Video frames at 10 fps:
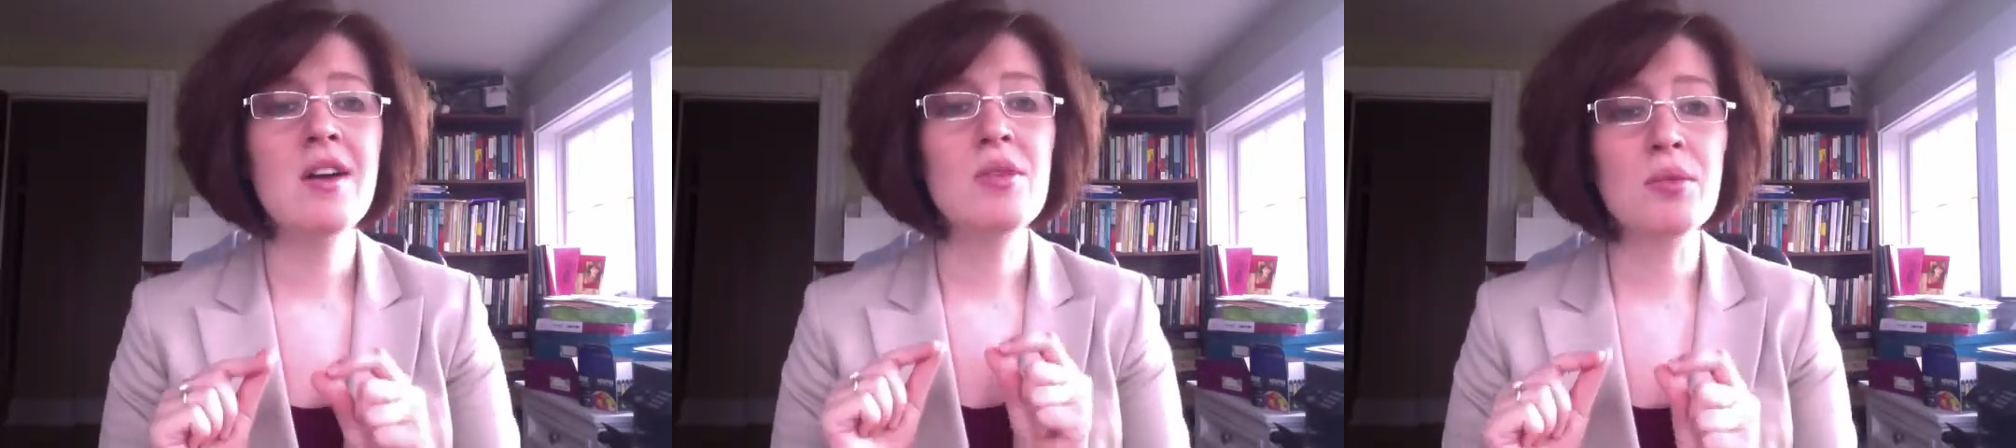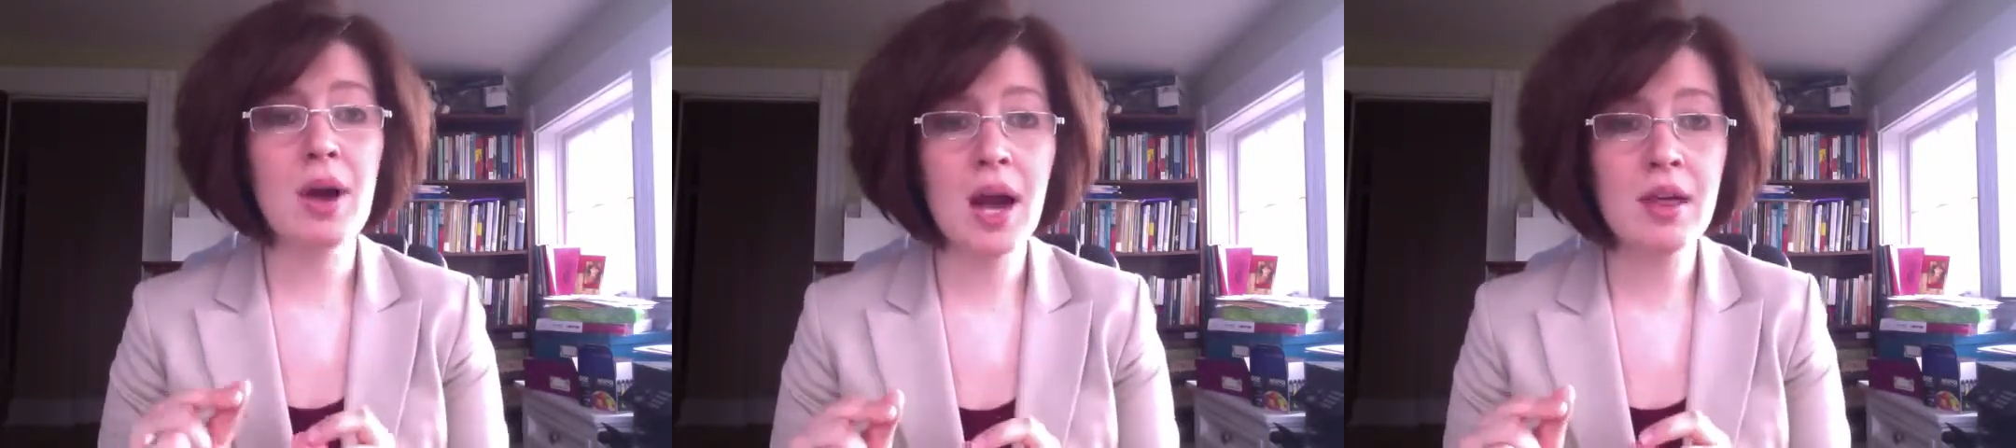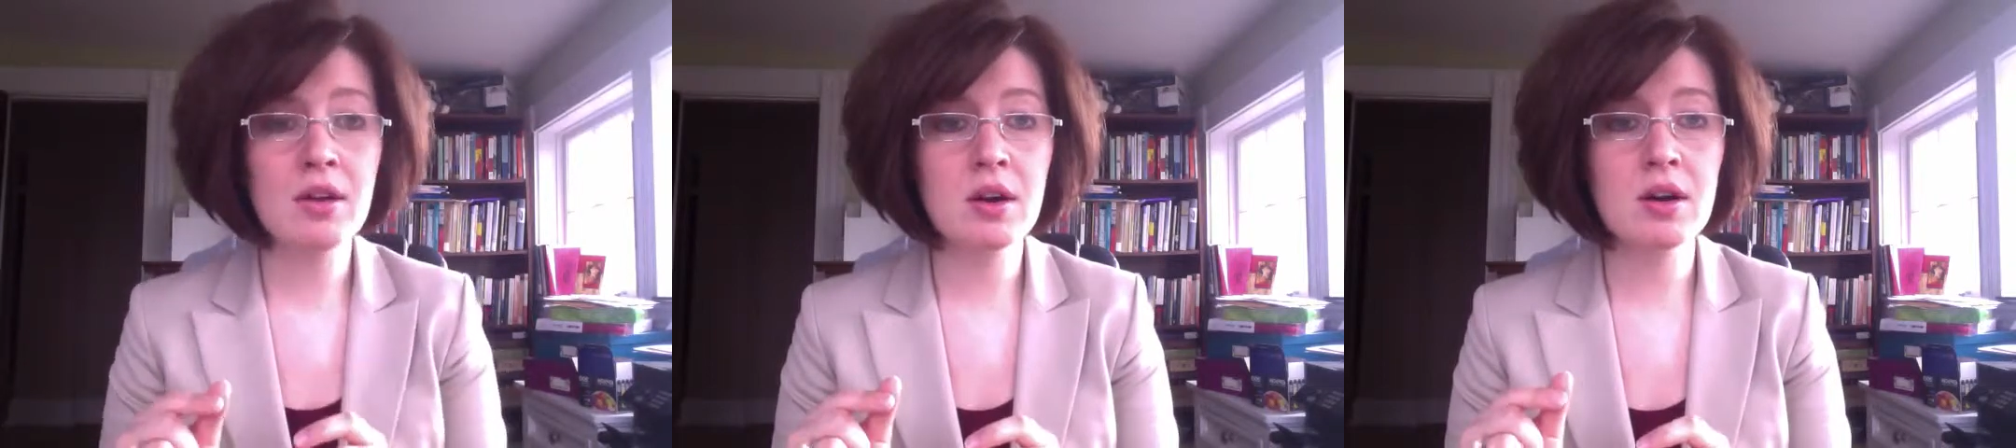
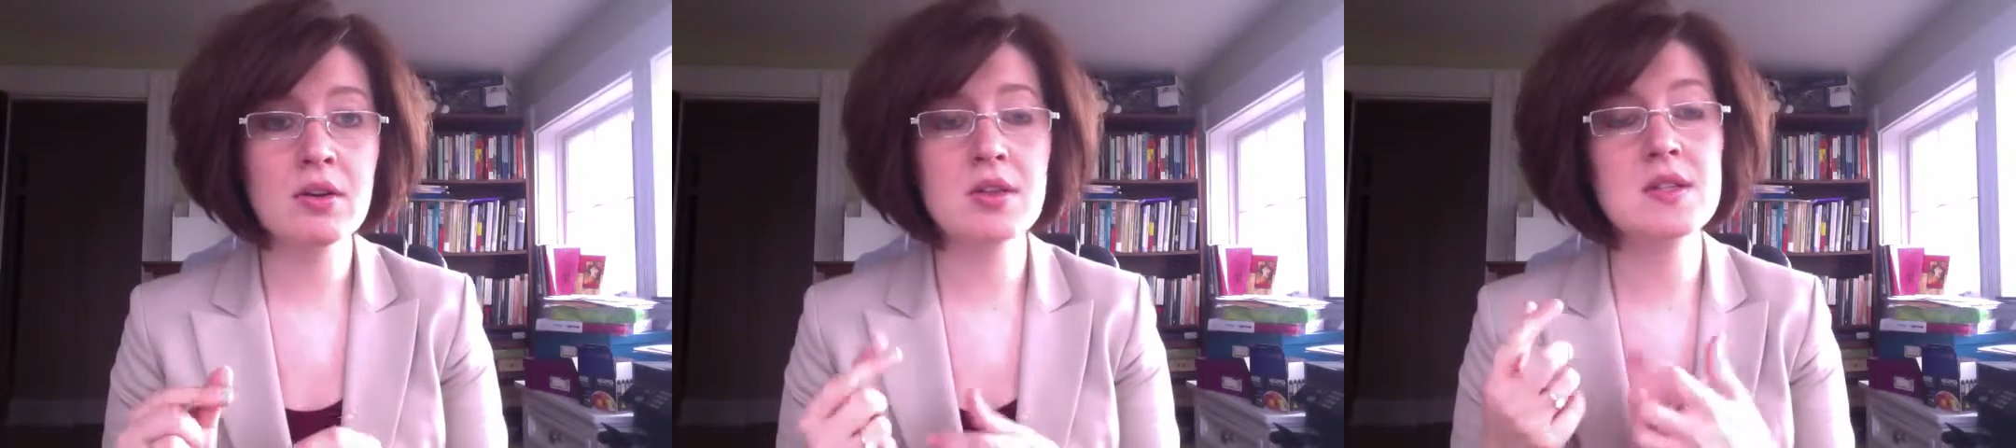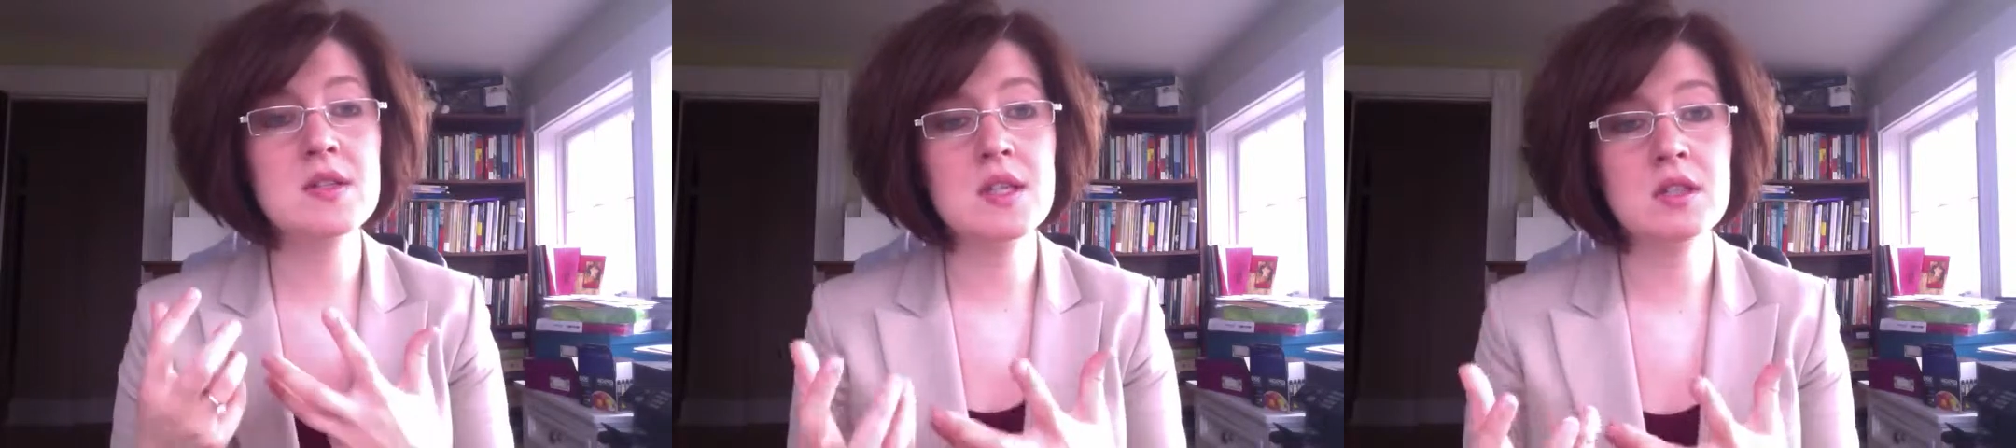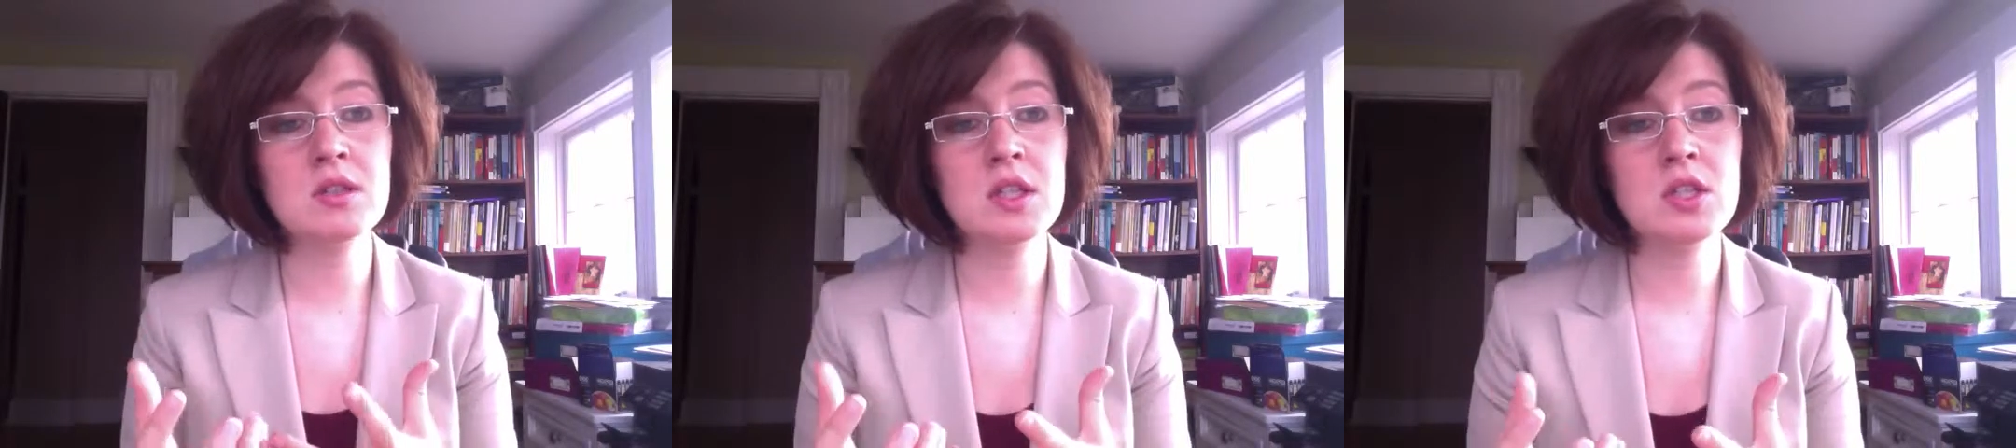rather than
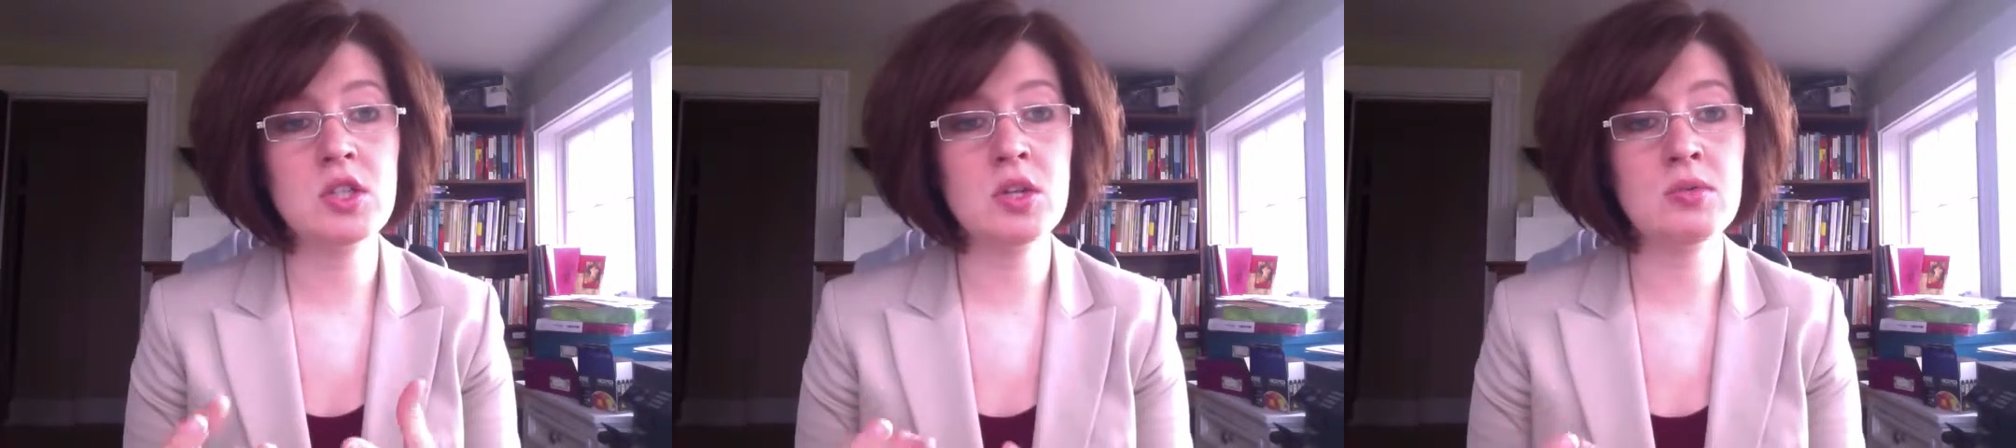signaling to your